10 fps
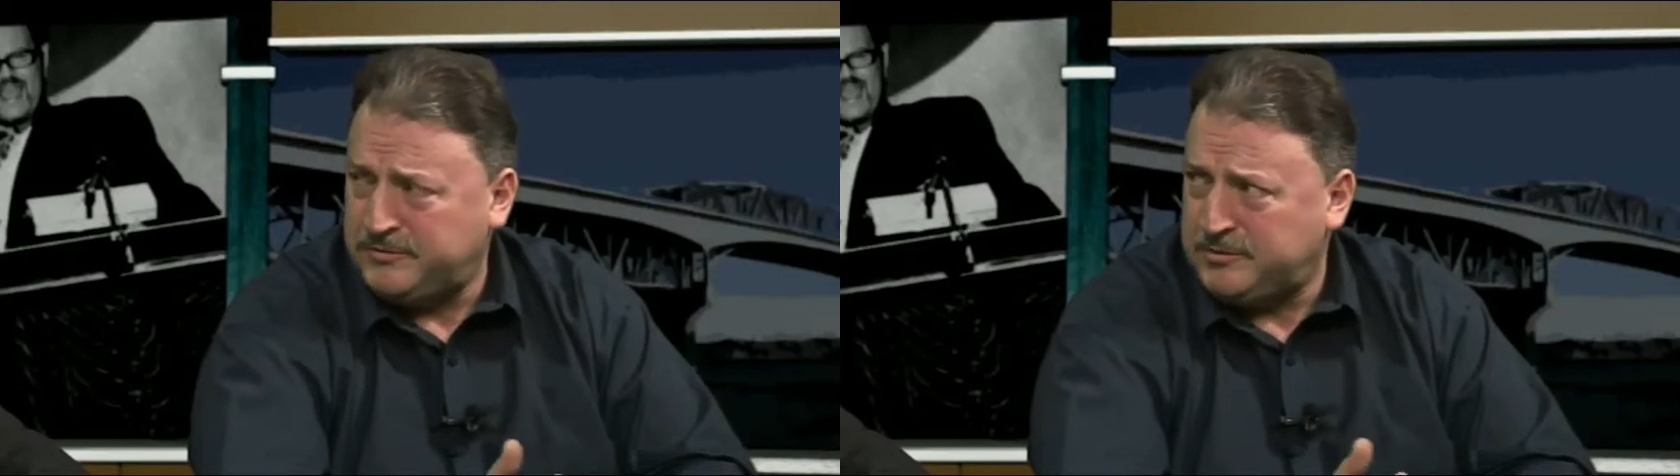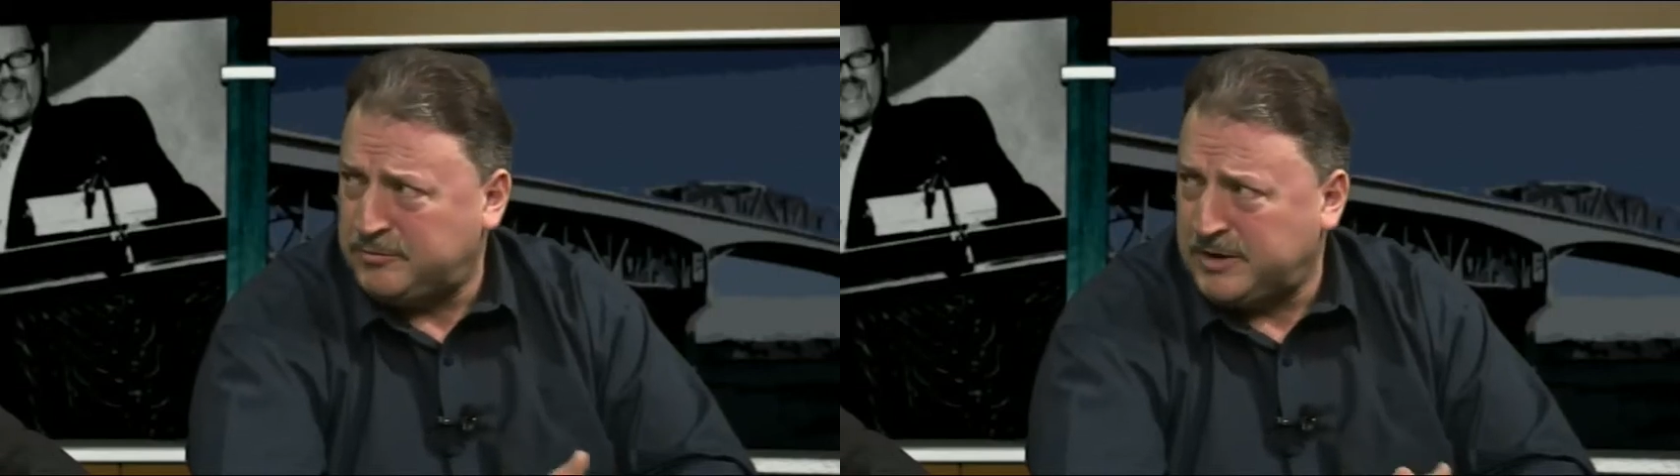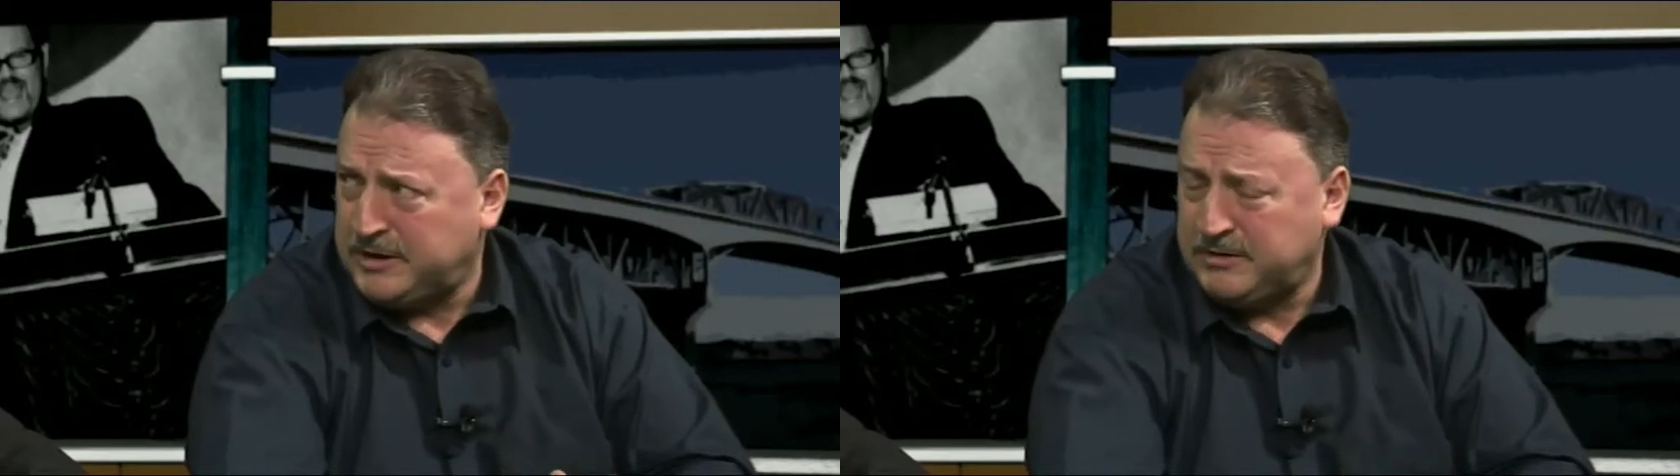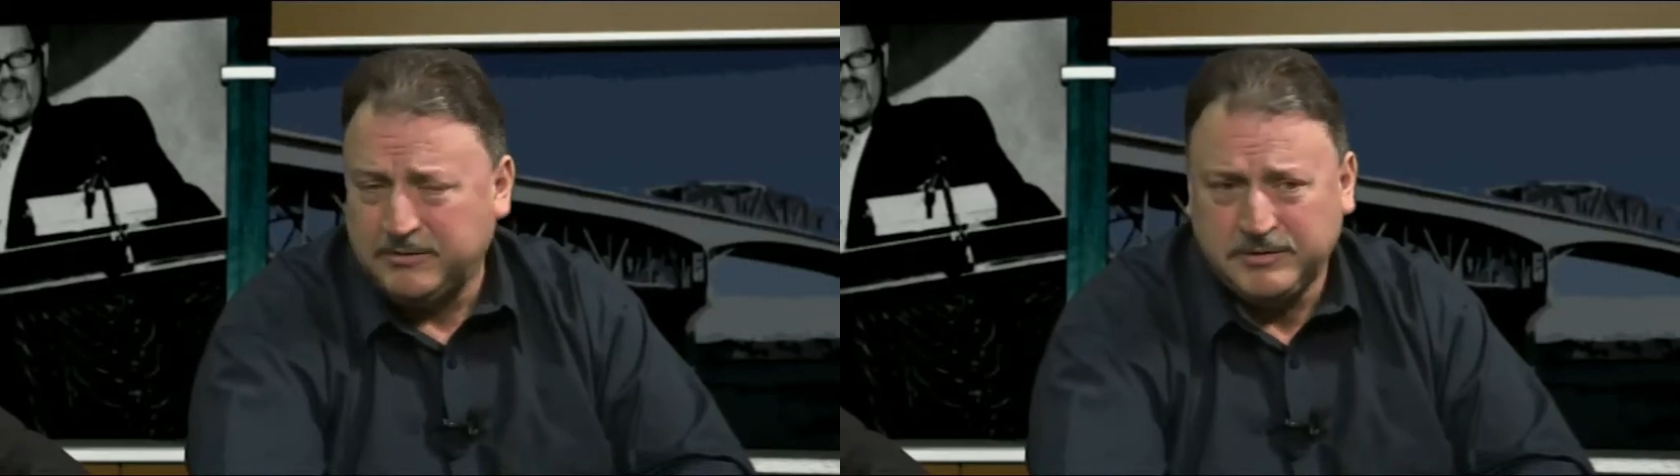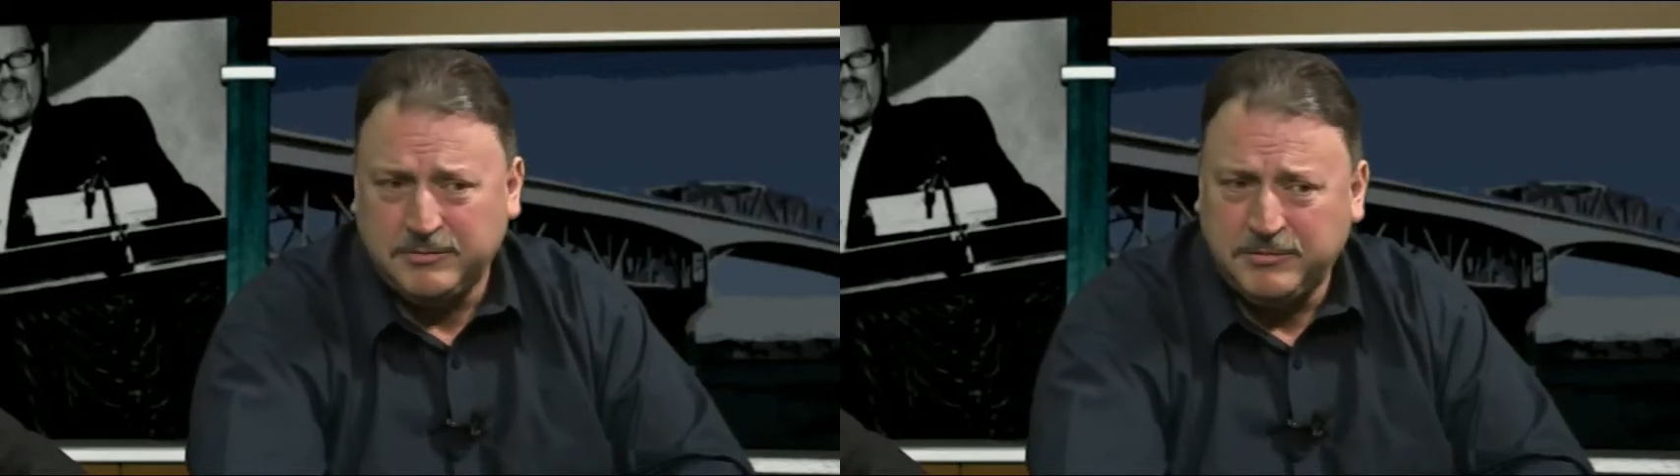to break
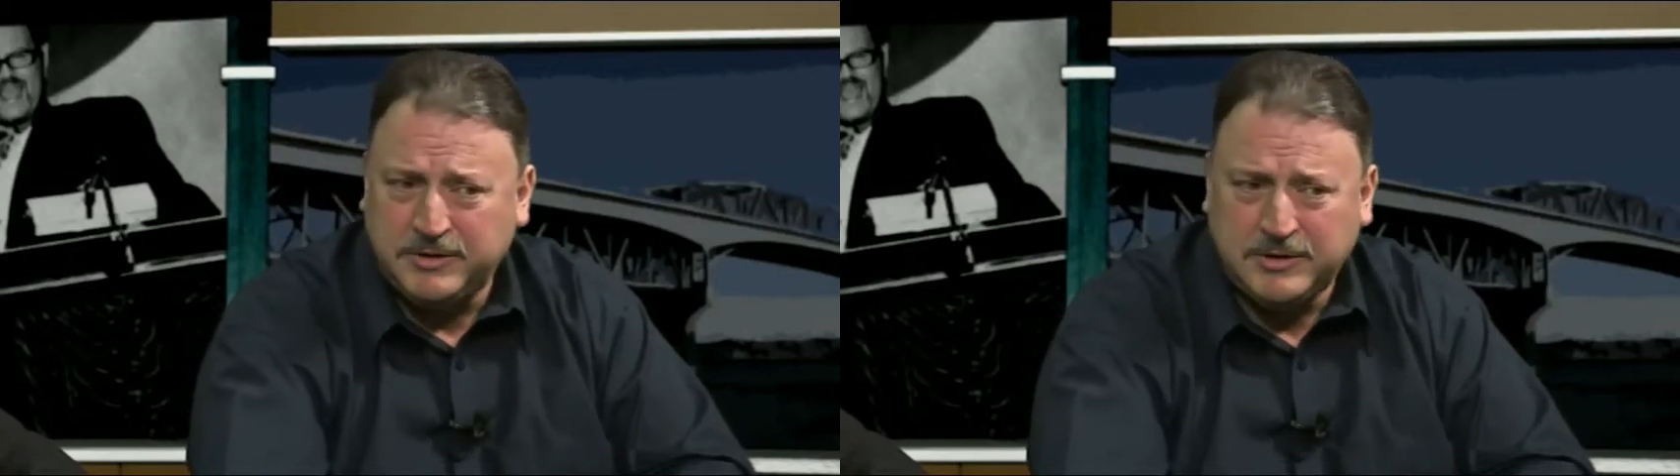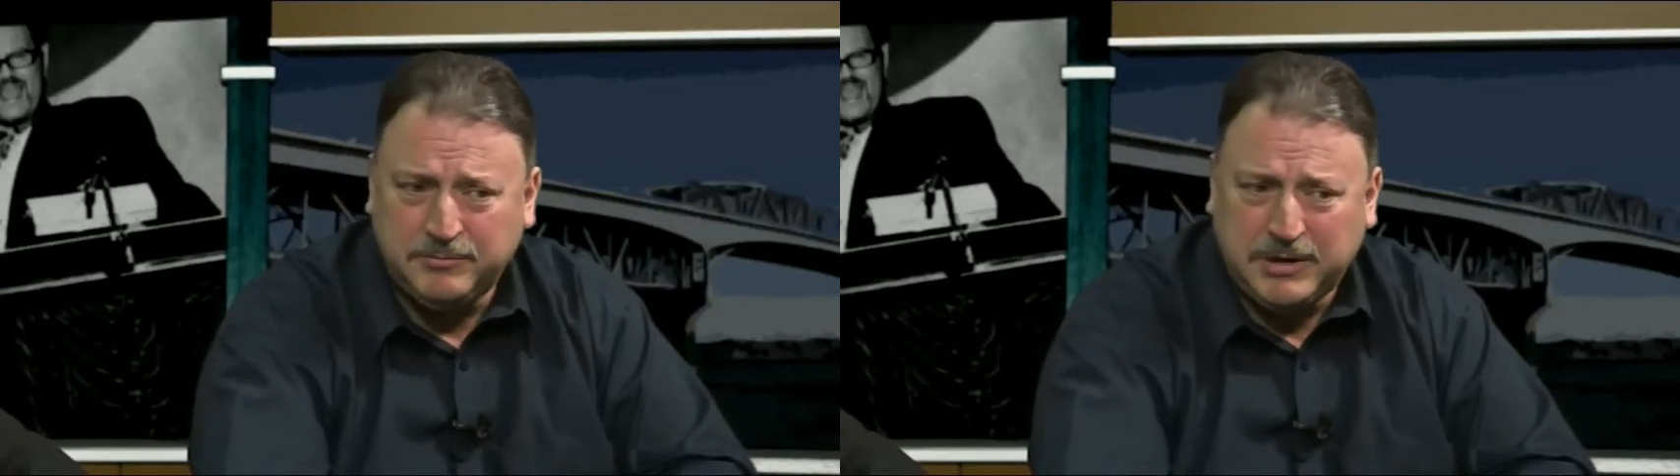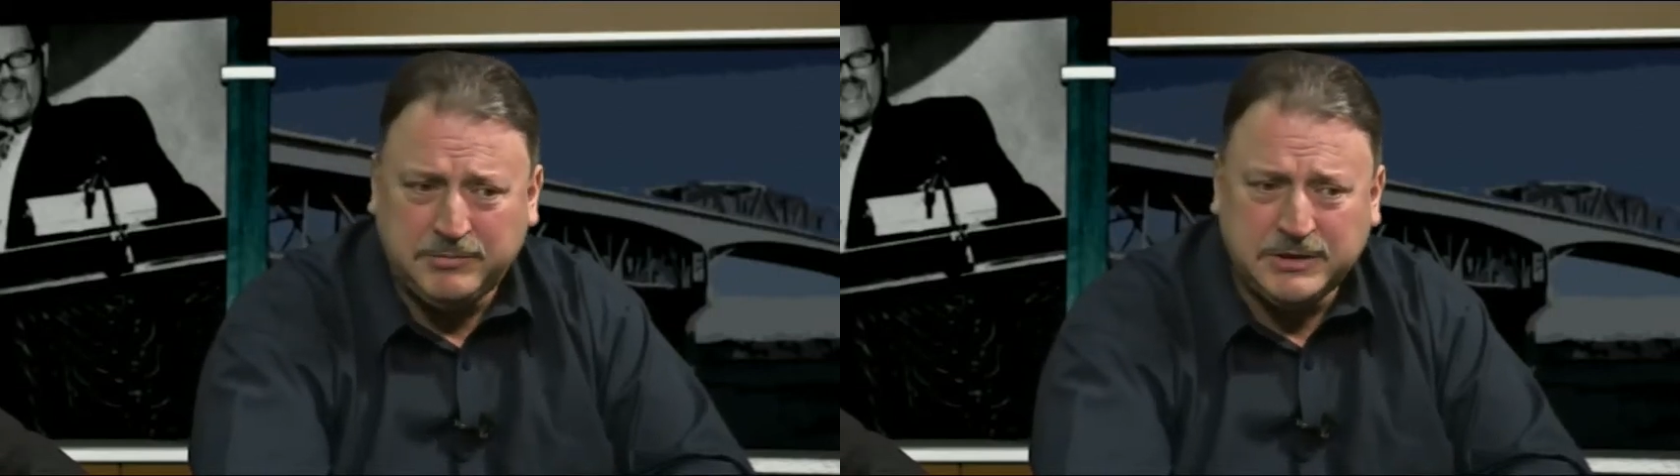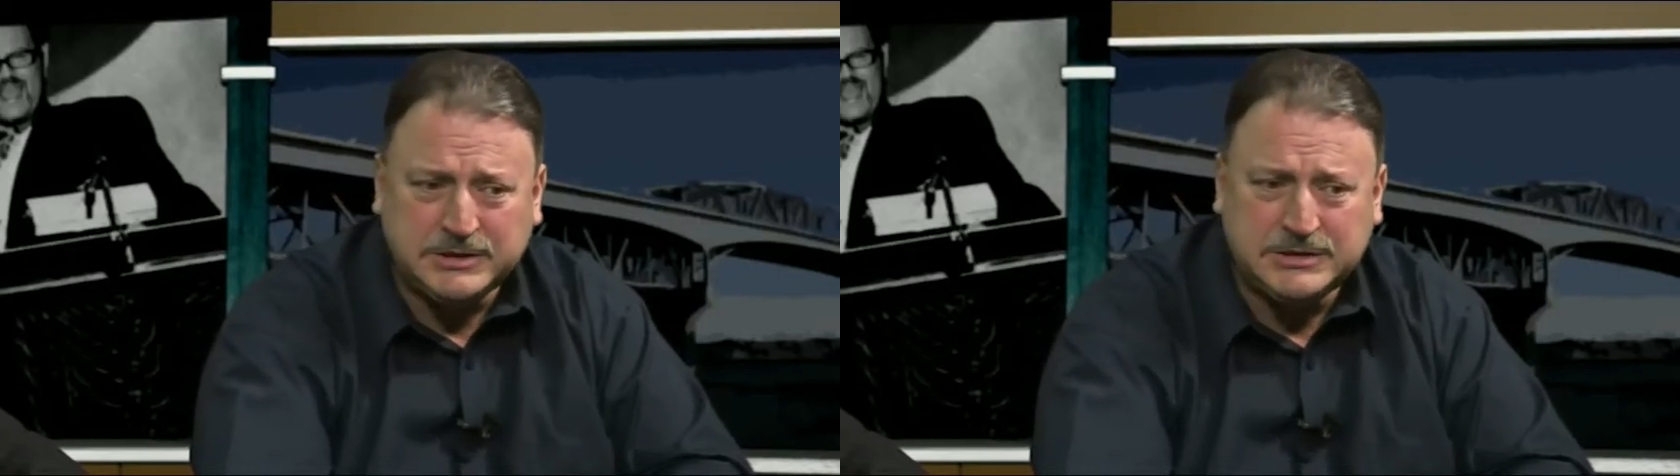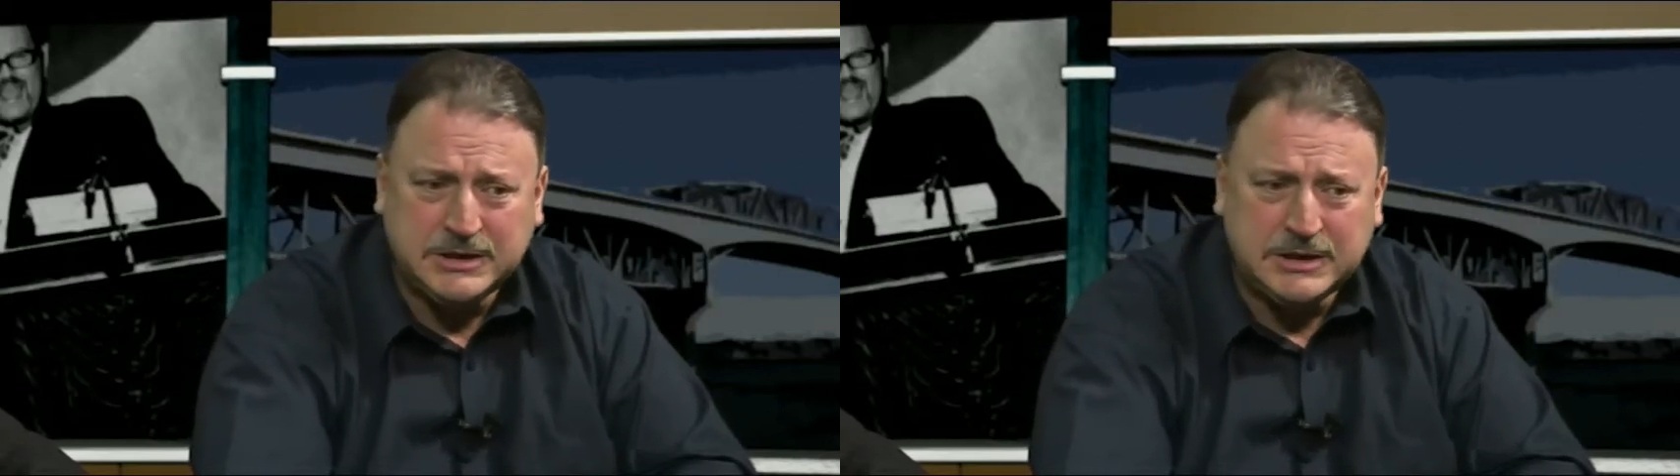the public's